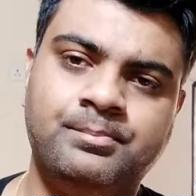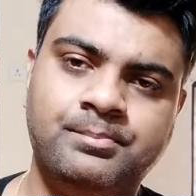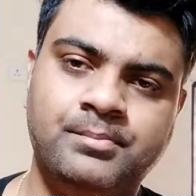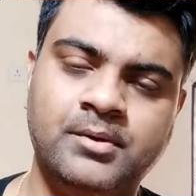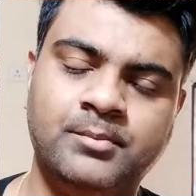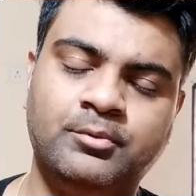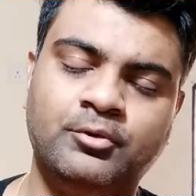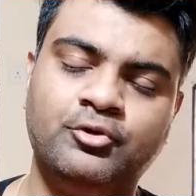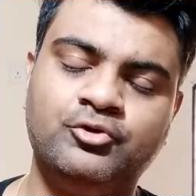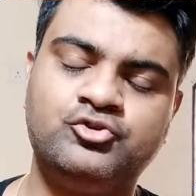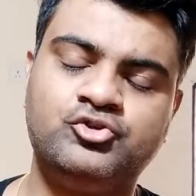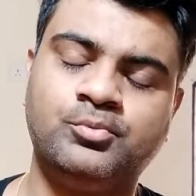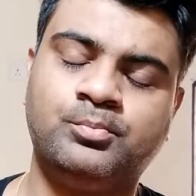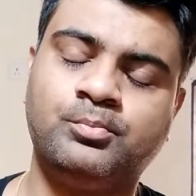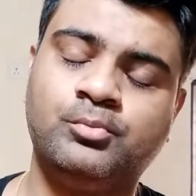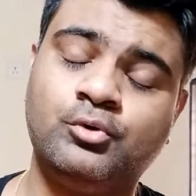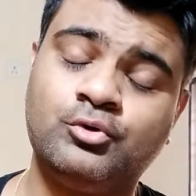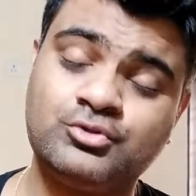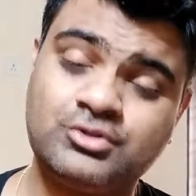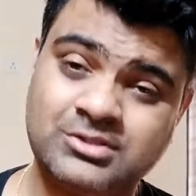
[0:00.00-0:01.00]
people used to
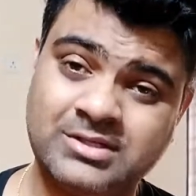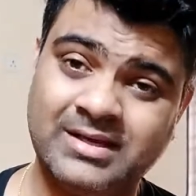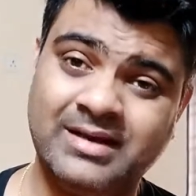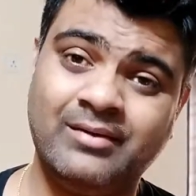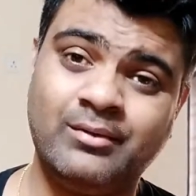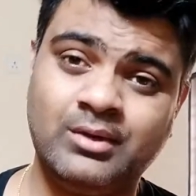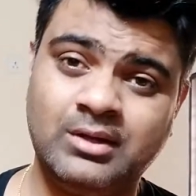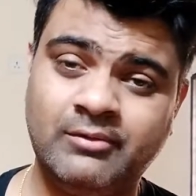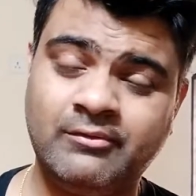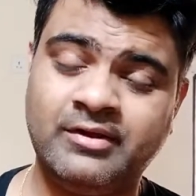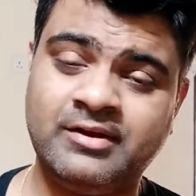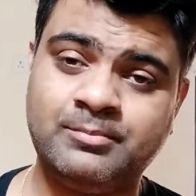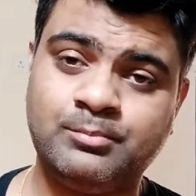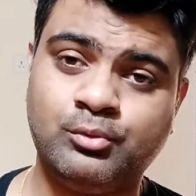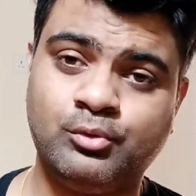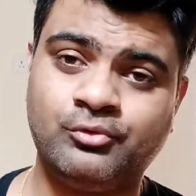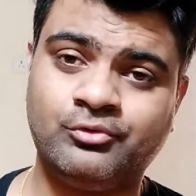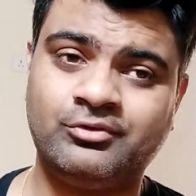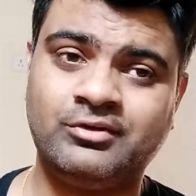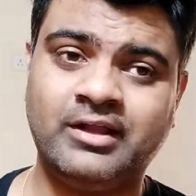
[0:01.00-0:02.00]
post irrelevant
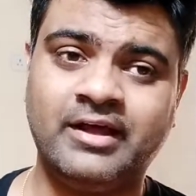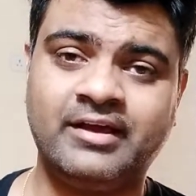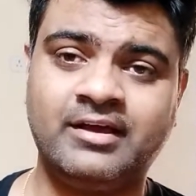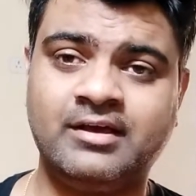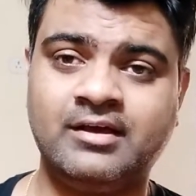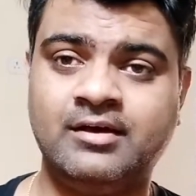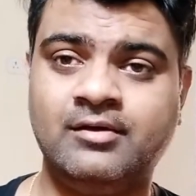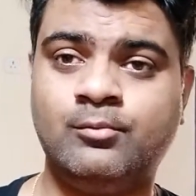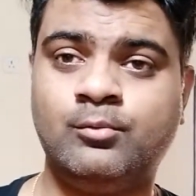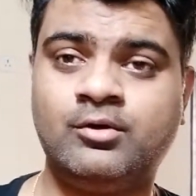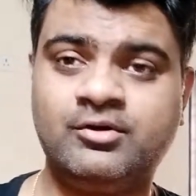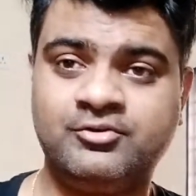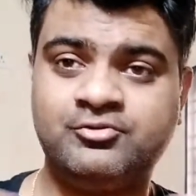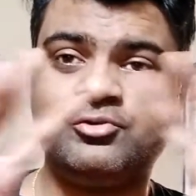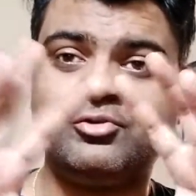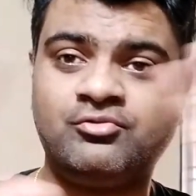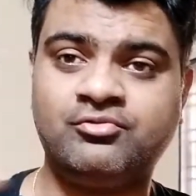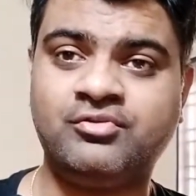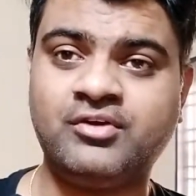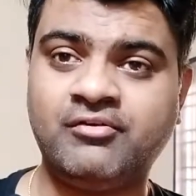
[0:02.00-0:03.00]
posts like uh, what is
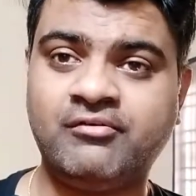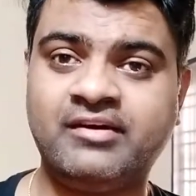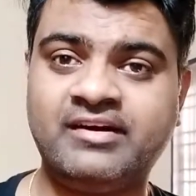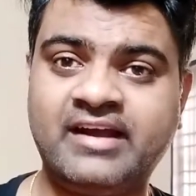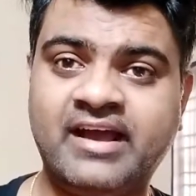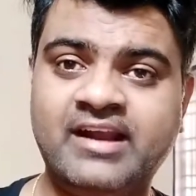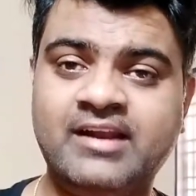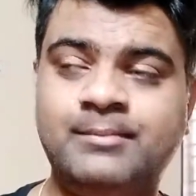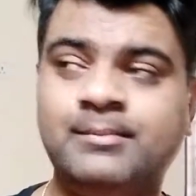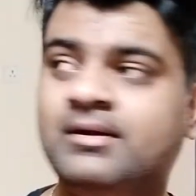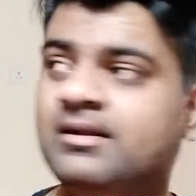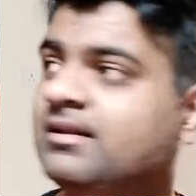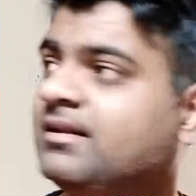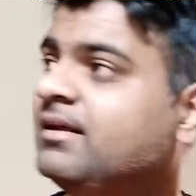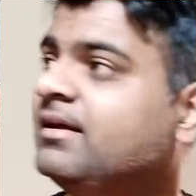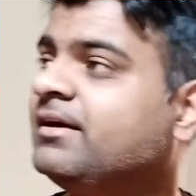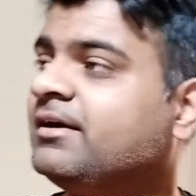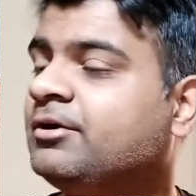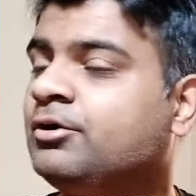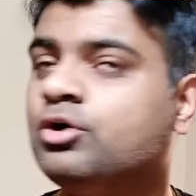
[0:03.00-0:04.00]
your favorite animal
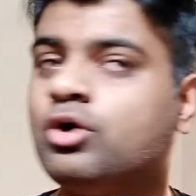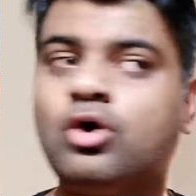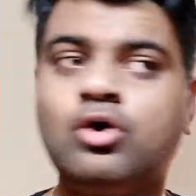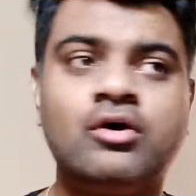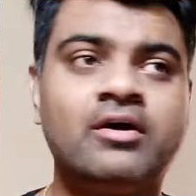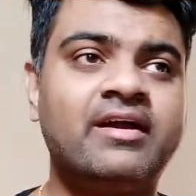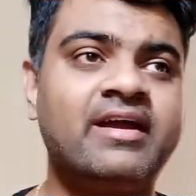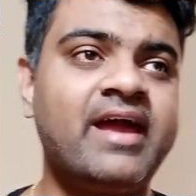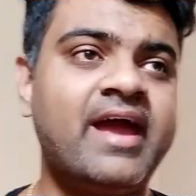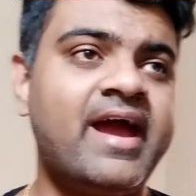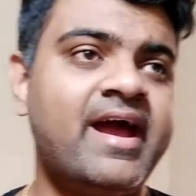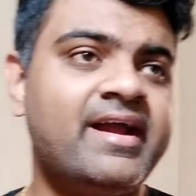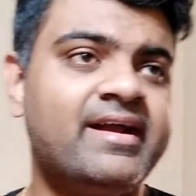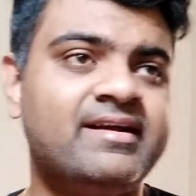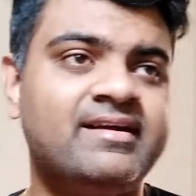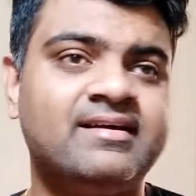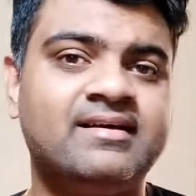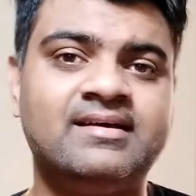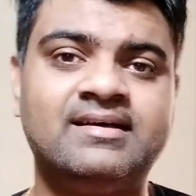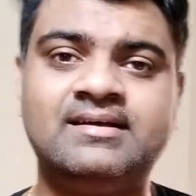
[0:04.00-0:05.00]
dog cat
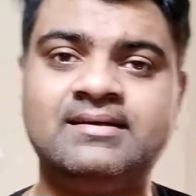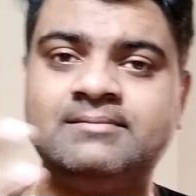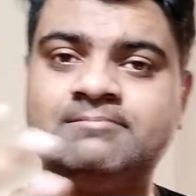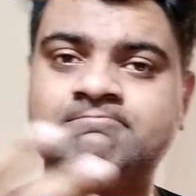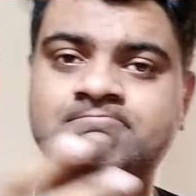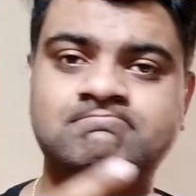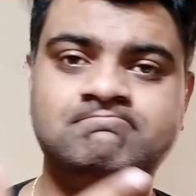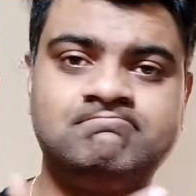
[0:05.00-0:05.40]
uh,